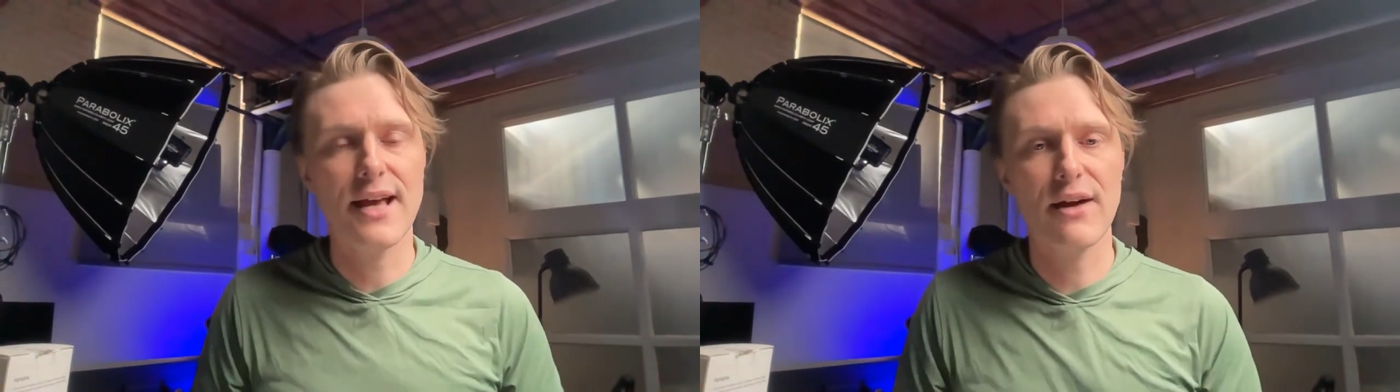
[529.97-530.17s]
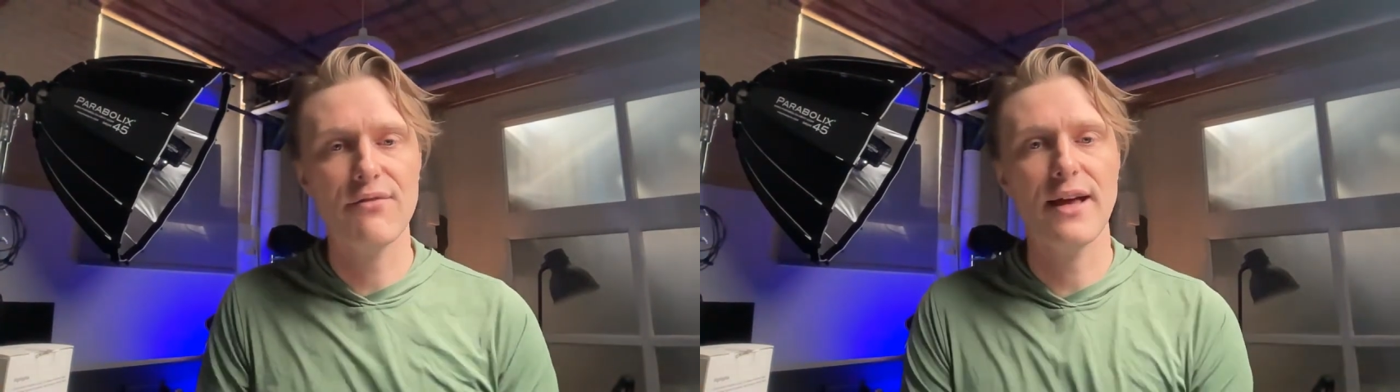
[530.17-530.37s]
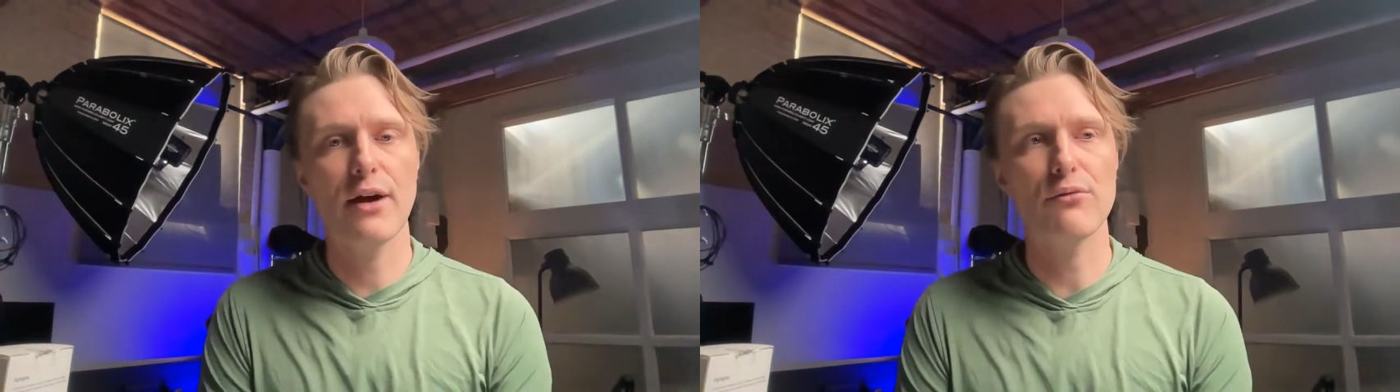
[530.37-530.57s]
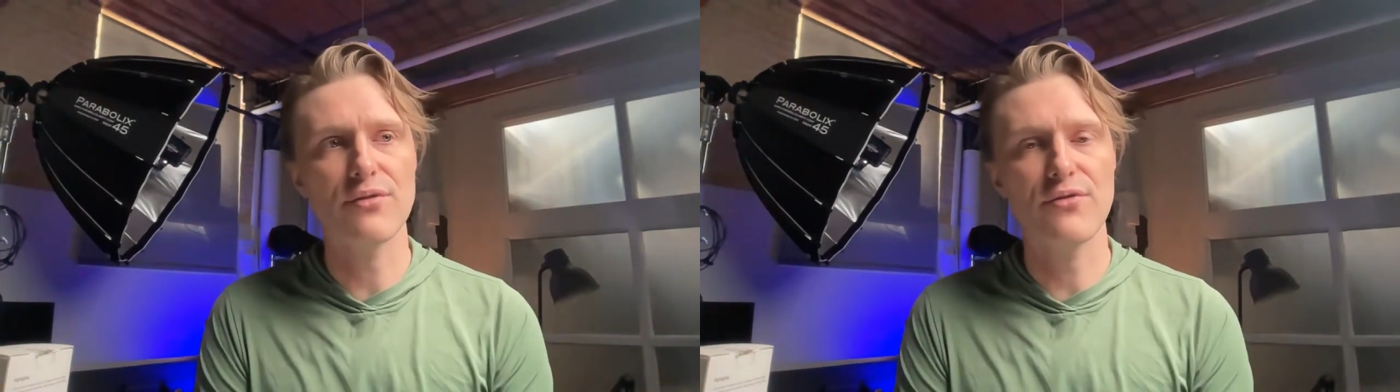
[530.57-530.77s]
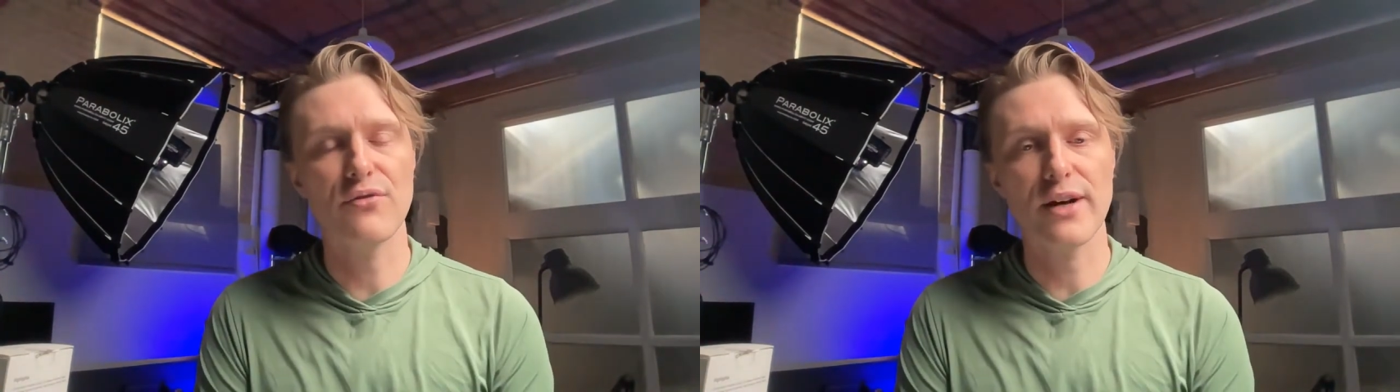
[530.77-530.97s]
have that
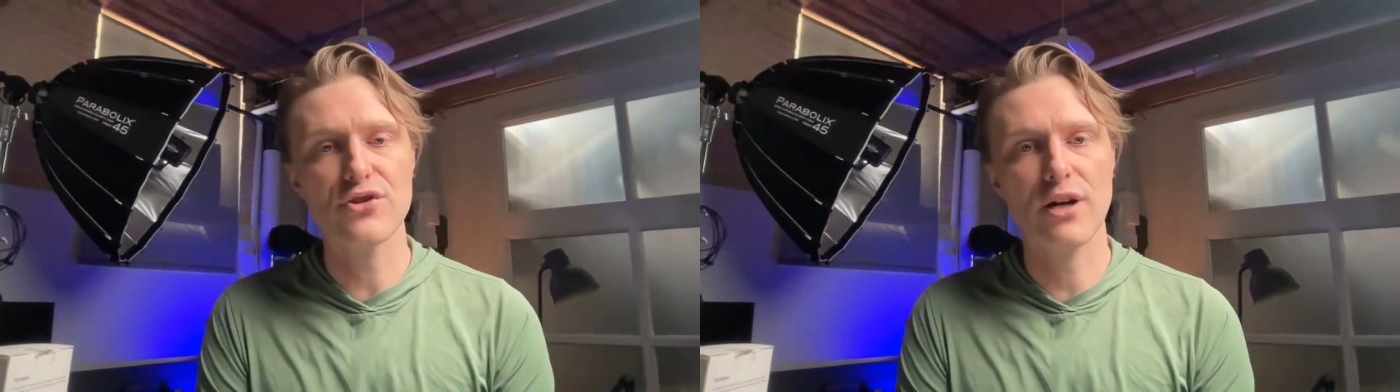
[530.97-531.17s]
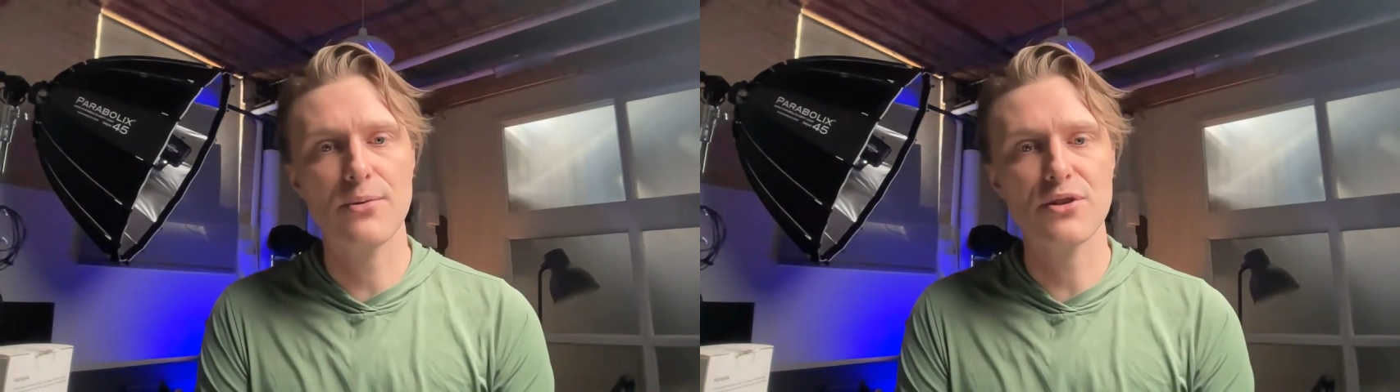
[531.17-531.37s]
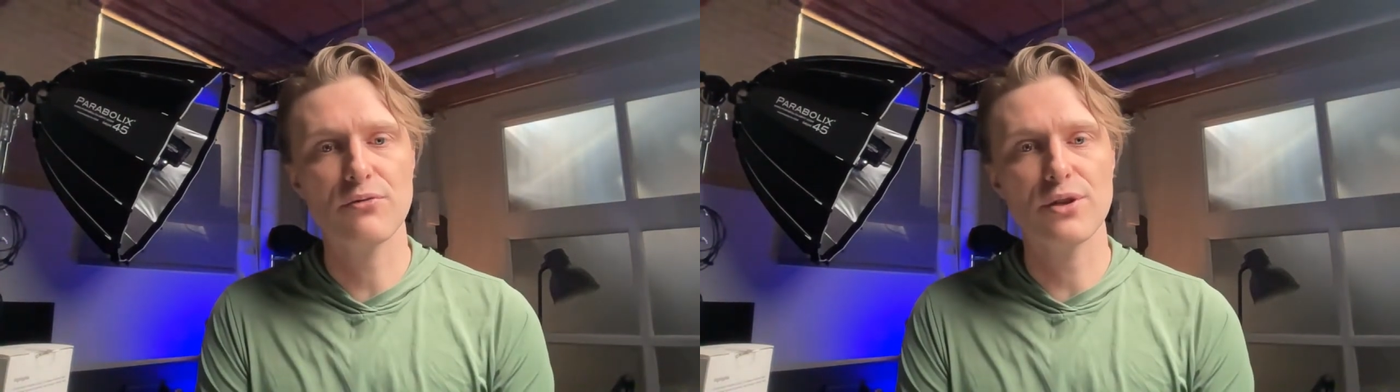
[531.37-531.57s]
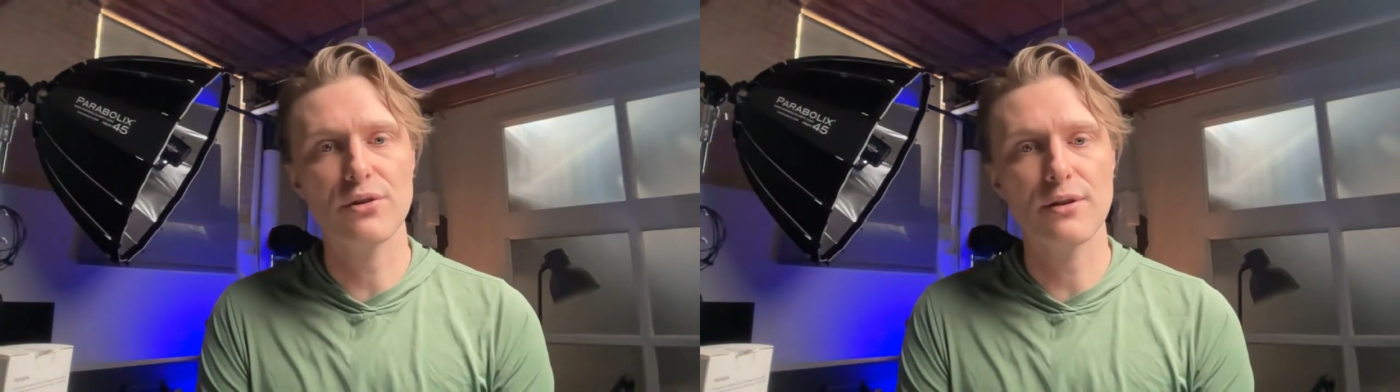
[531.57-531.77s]
refresh option where you